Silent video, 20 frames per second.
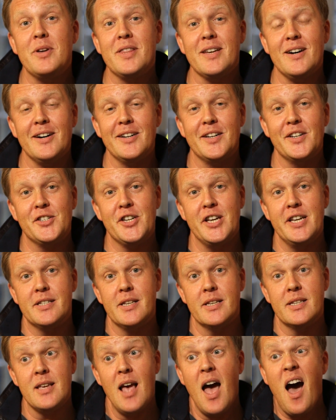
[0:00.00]
with harder
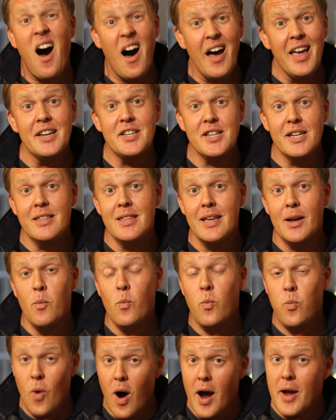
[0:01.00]
cheeses. I actually
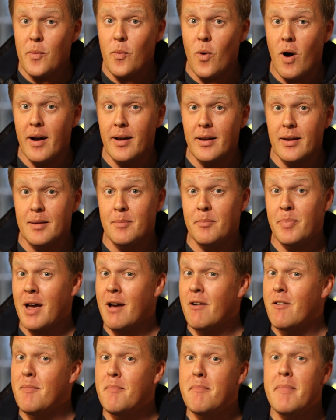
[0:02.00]
think white wine can
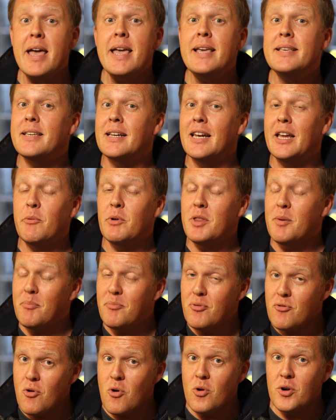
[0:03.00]
pair amazingly with a
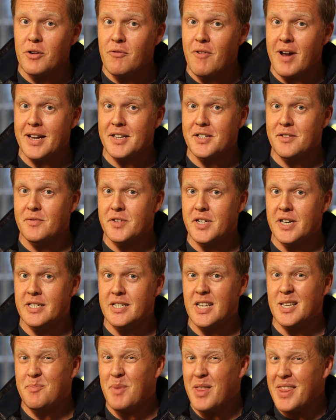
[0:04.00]
broader range of
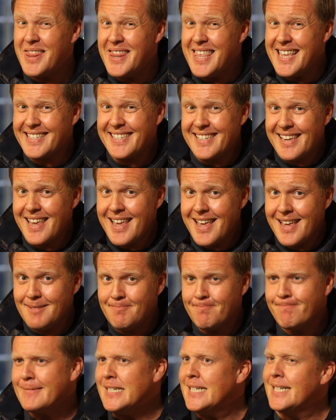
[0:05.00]
cheeses, but this year,
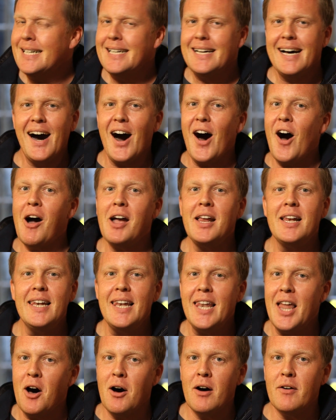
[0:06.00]
I
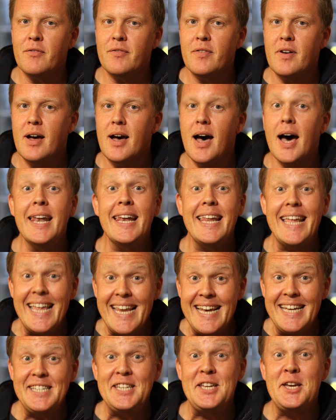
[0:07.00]
love an
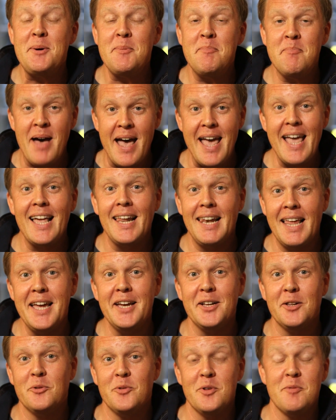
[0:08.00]
India Pale
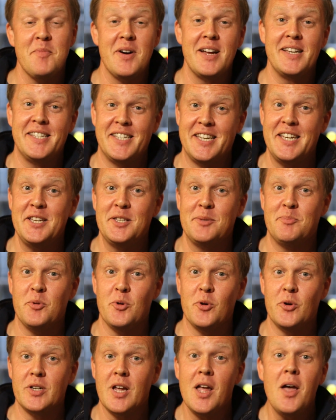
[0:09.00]
Ale with my cheese
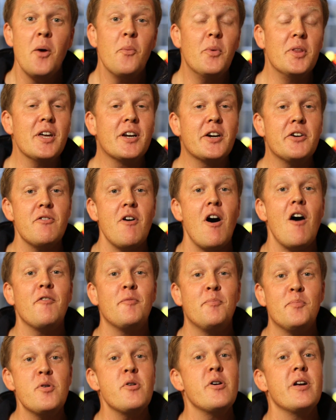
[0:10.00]
board. With the
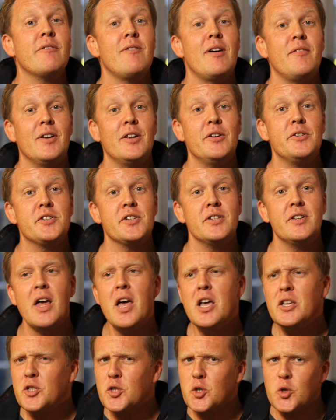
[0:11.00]
craft brewing revolution
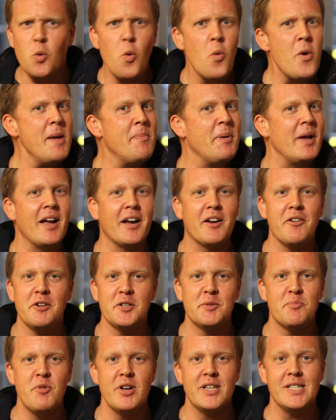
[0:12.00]
sweeping
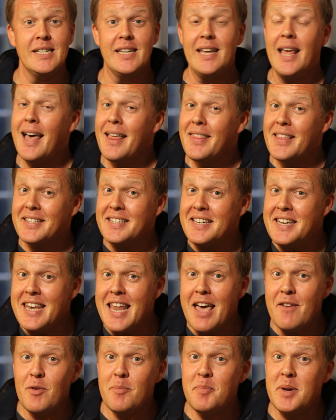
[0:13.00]
across Britain, there's
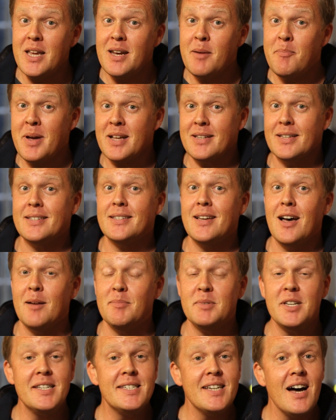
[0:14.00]
never been a better
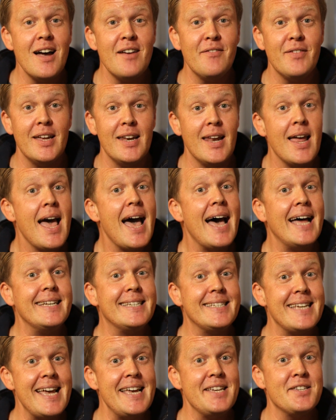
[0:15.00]
time to dive in
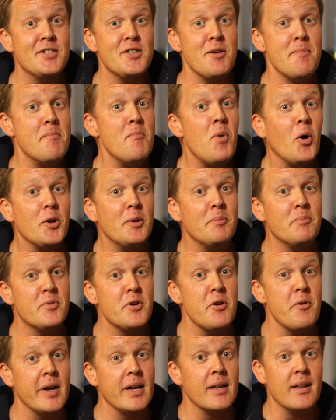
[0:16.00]
and taste the modern
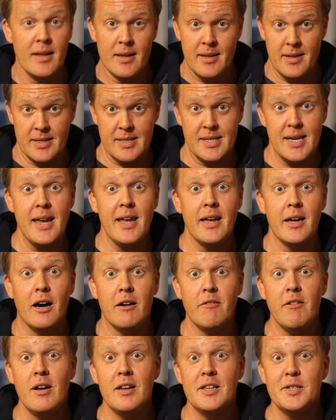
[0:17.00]
brewing that's taking
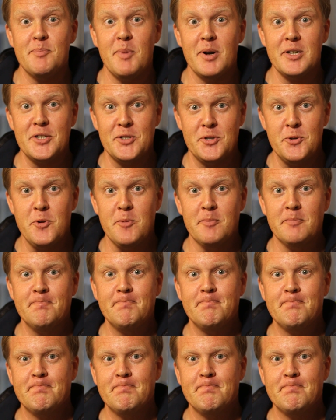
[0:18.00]
our islands by storm.